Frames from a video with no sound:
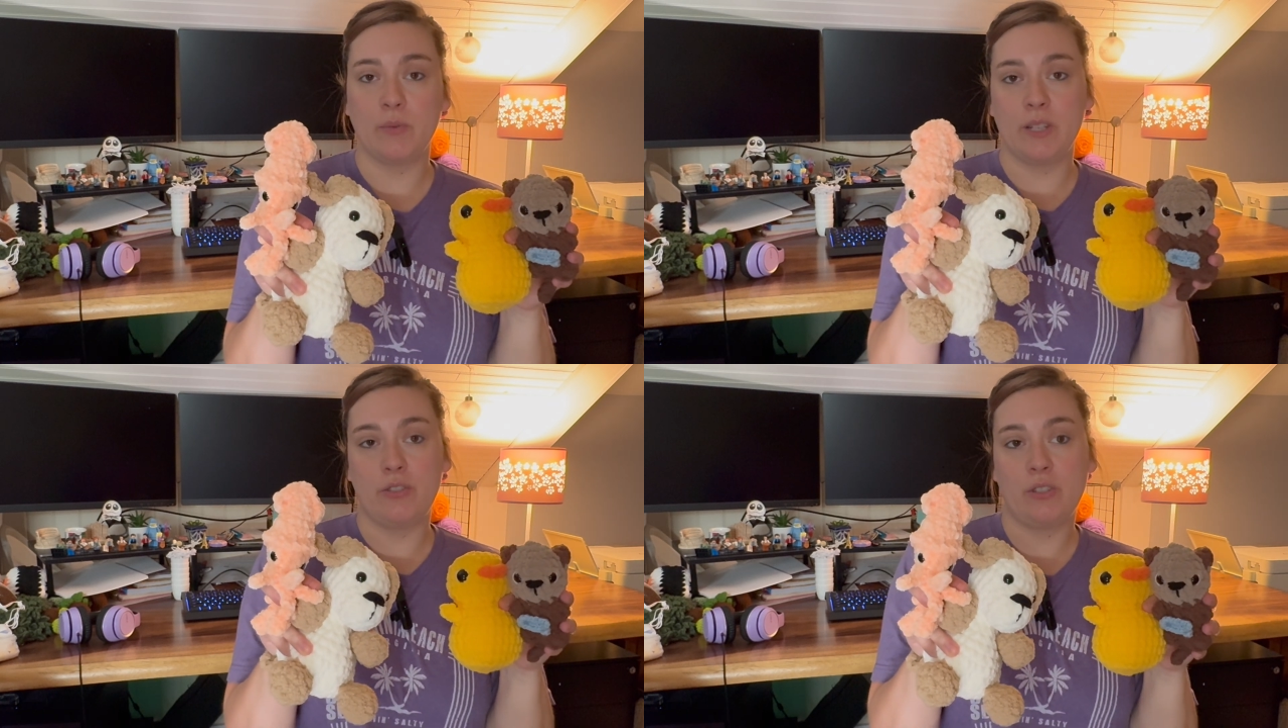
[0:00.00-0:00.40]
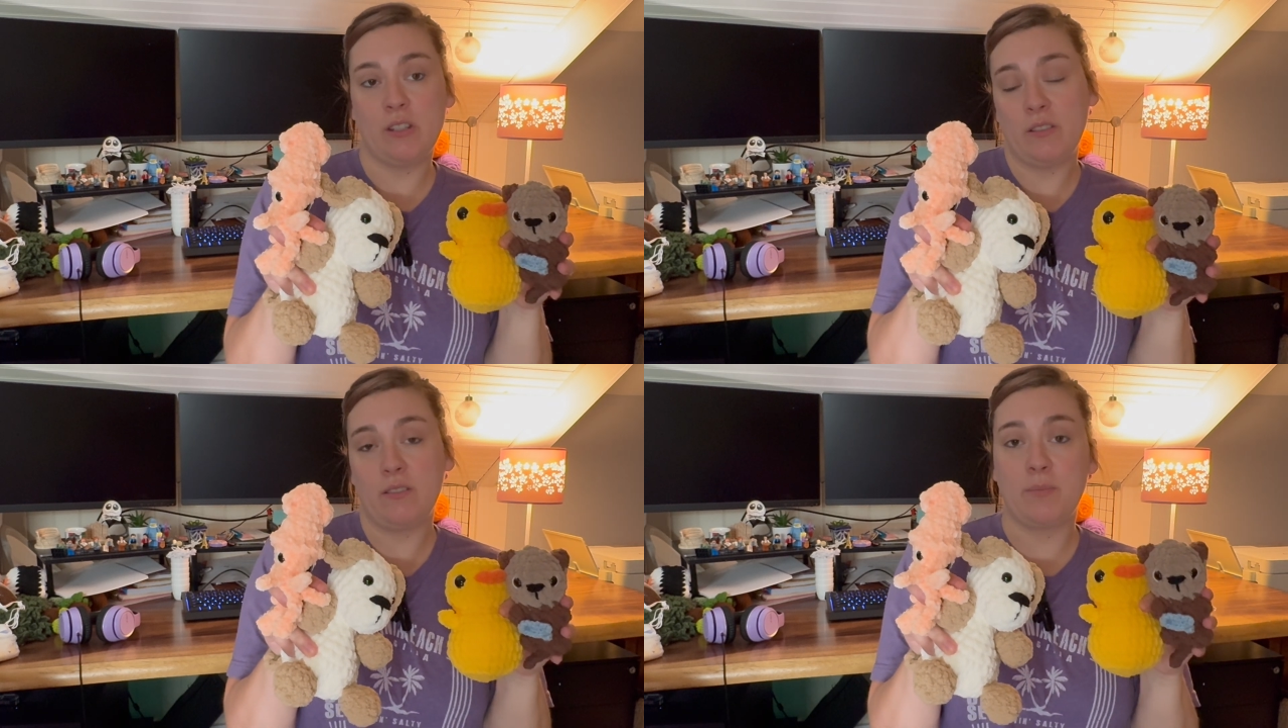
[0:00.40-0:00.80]
which
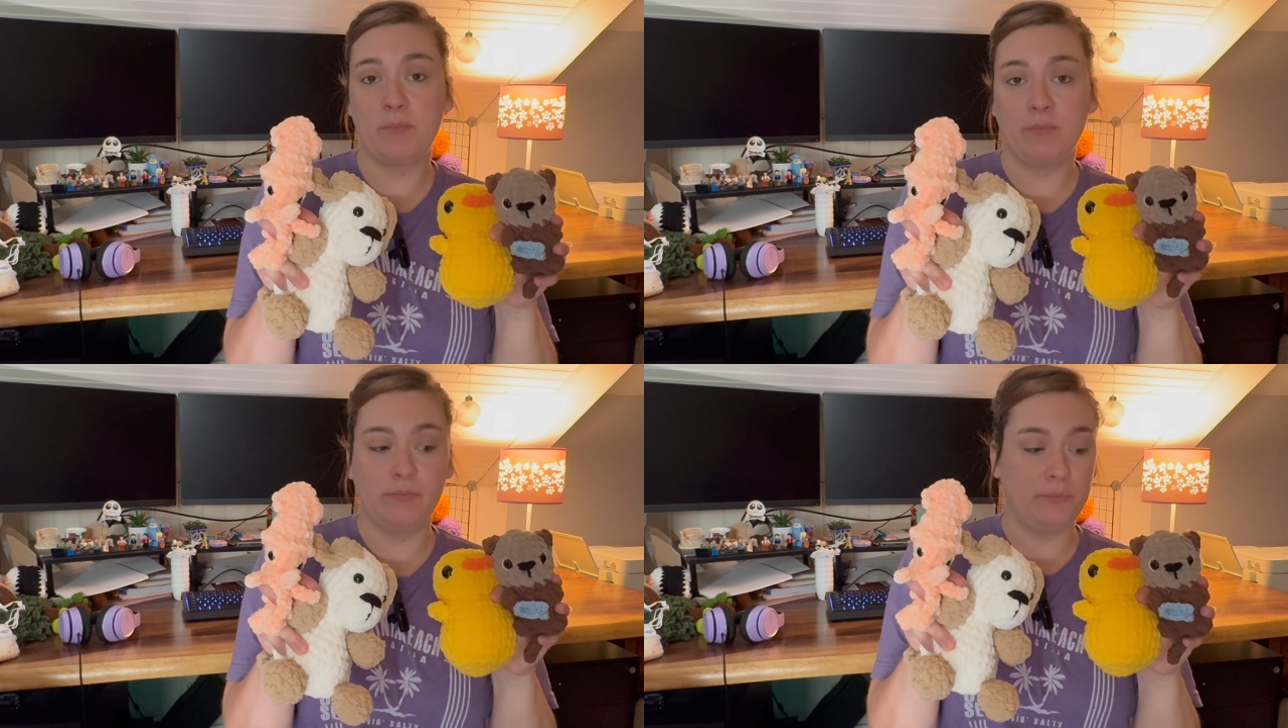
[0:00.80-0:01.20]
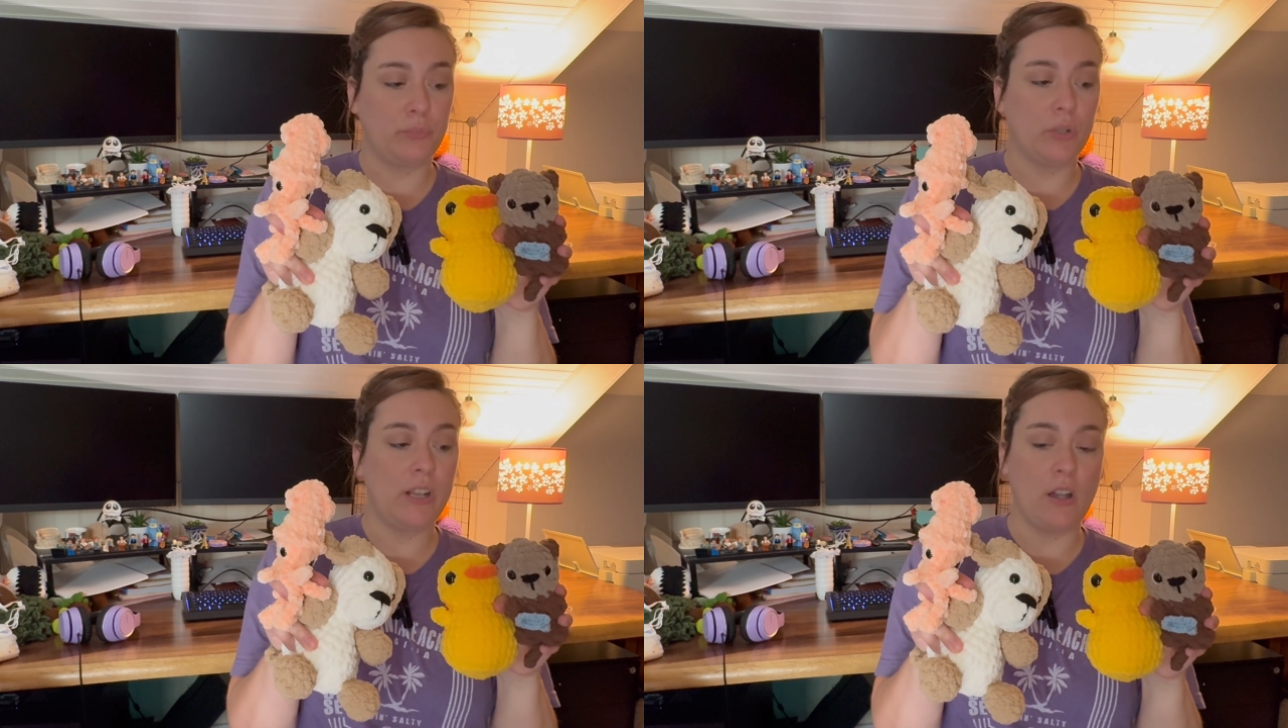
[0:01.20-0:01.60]
is
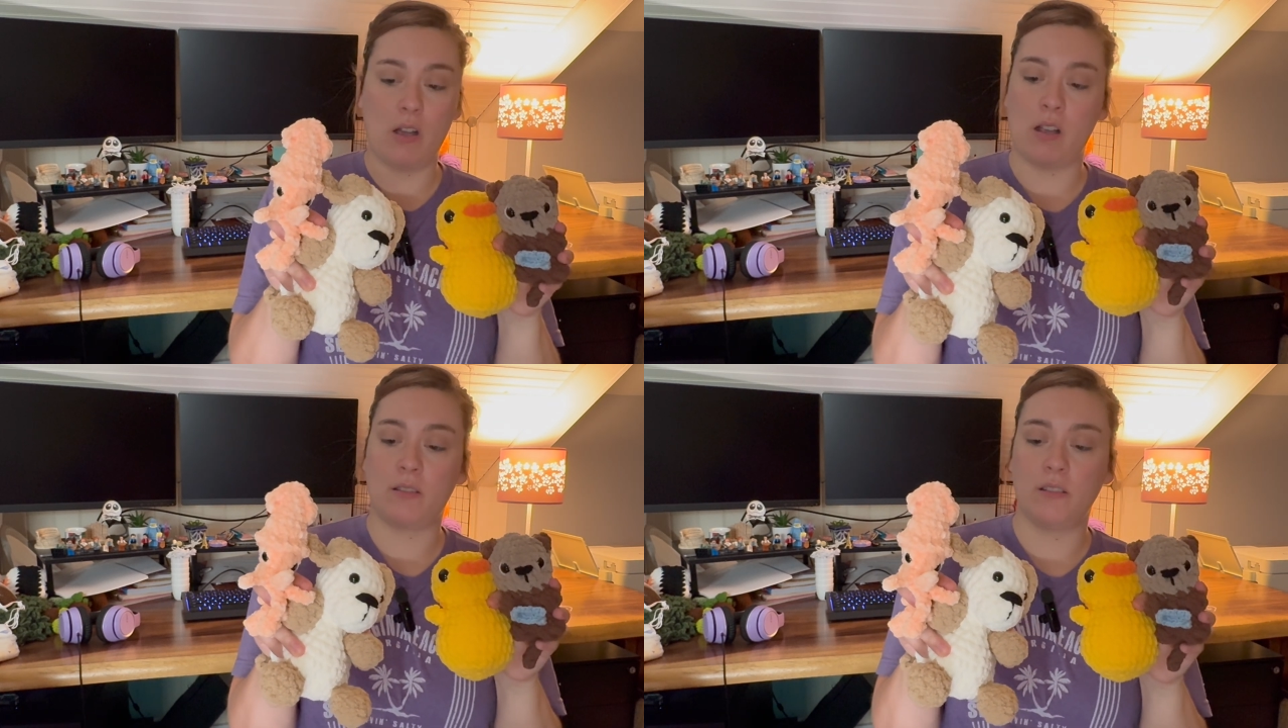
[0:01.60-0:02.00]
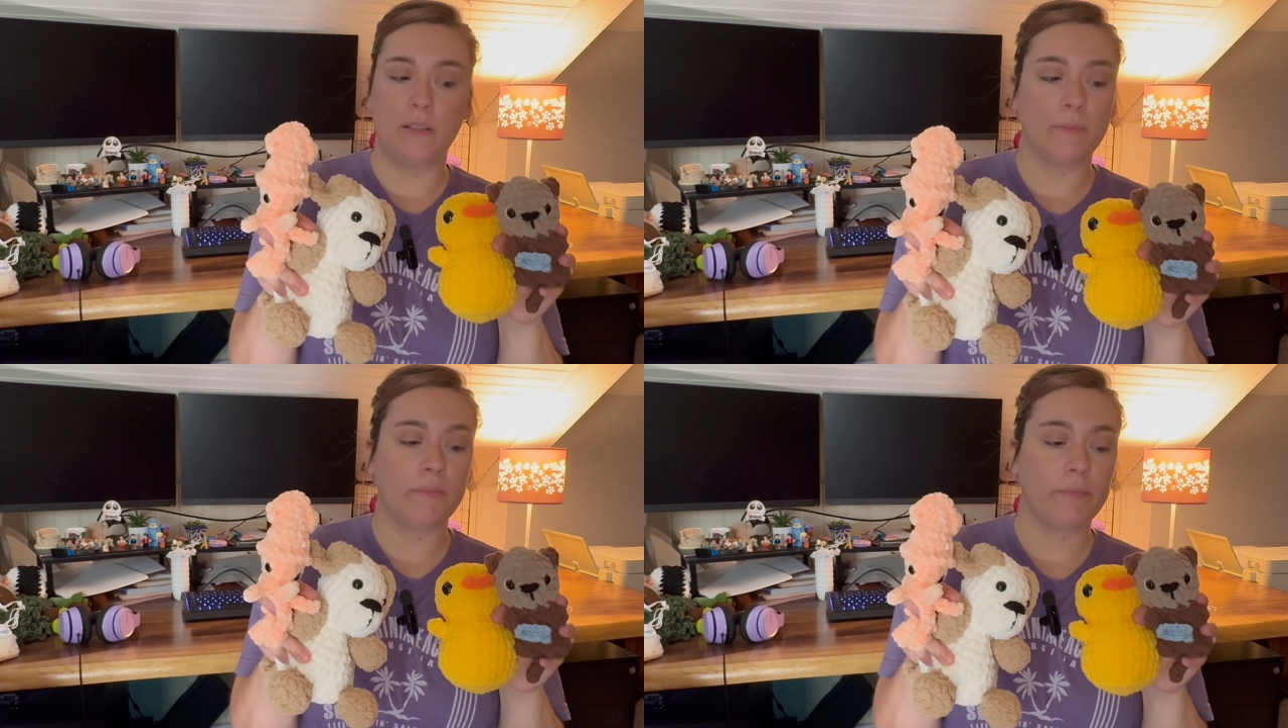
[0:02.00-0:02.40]
pretty
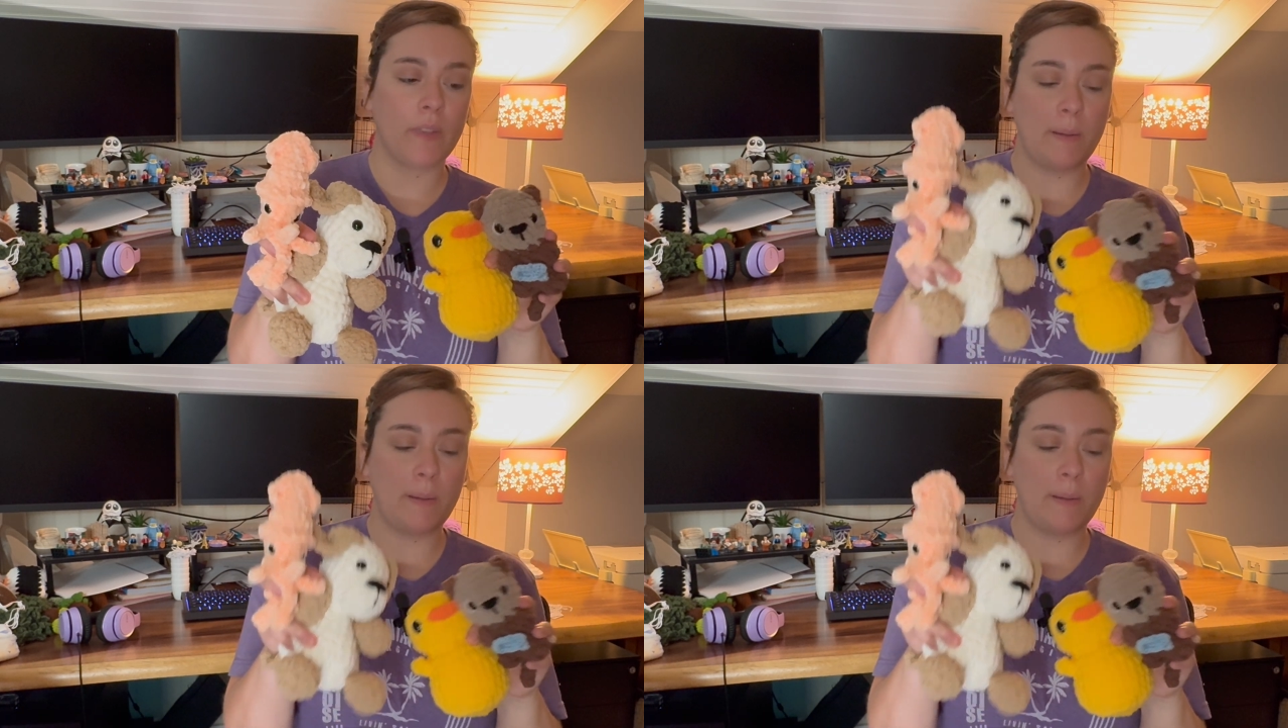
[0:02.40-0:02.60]
awesome.